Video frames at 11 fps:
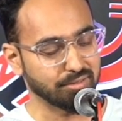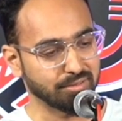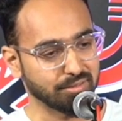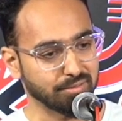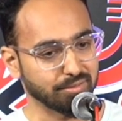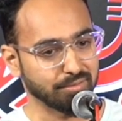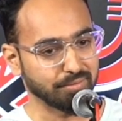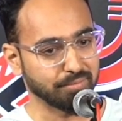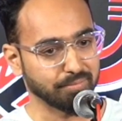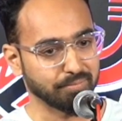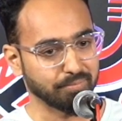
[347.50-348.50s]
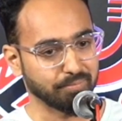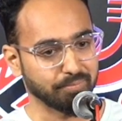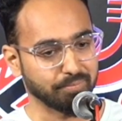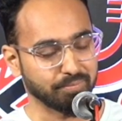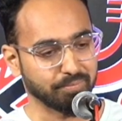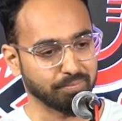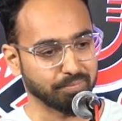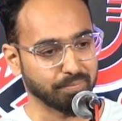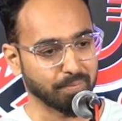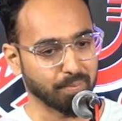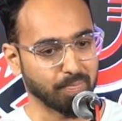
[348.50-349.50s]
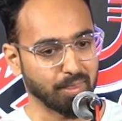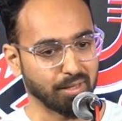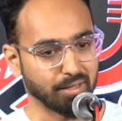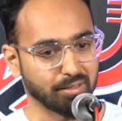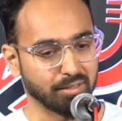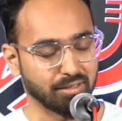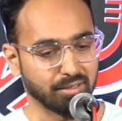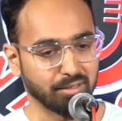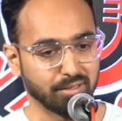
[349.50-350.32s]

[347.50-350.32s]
(silence)